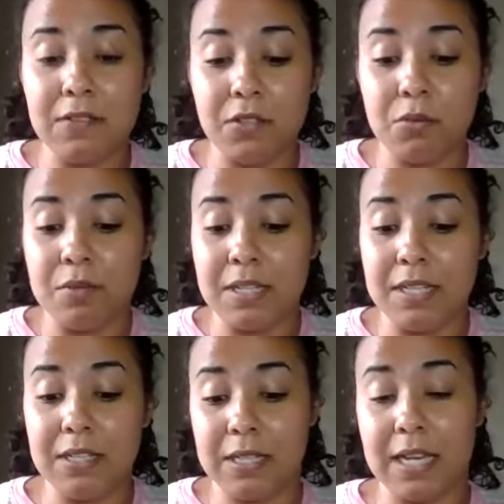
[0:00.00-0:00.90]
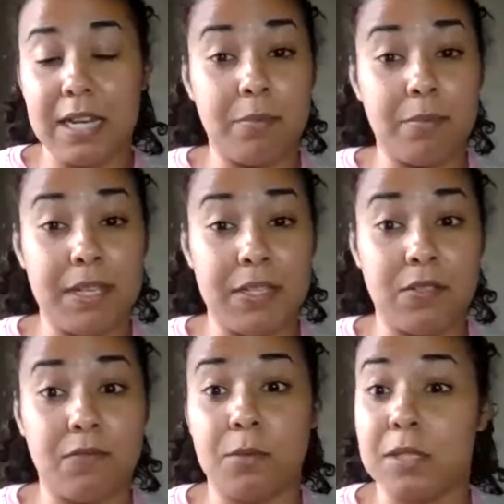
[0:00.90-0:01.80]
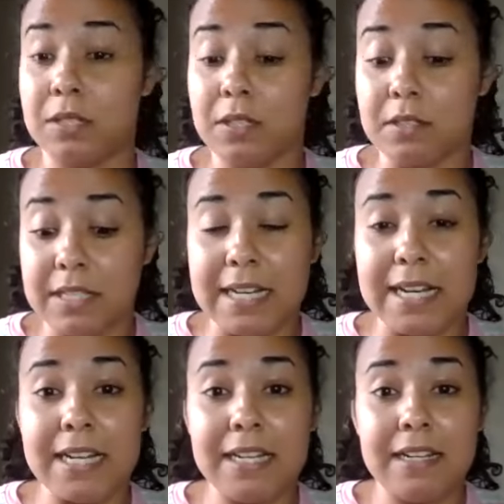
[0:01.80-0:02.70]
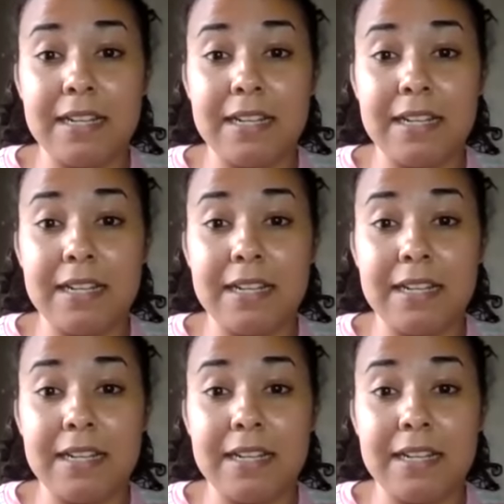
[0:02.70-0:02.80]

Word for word: if you need to get a piece of work looked at.